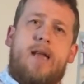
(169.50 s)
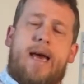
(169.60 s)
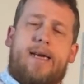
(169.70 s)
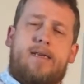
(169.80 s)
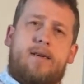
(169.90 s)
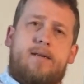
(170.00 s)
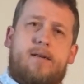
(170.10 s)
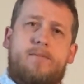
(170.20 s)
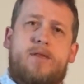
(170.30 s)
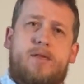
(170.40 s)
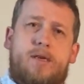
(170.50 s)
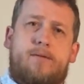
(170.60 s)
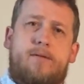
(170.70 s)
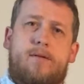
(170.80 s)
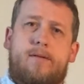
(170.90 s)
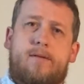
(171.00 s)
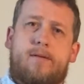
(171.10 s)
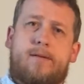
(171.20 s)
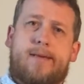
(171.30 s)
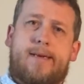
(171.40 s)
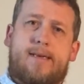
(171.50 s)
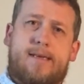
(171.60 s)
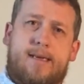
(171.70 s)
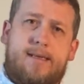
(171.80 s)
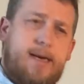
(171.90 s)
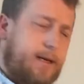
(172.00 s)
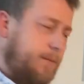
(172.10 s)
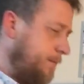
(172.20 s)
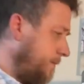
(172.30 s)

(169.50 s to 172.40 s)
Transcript: 8 times 2 is 16.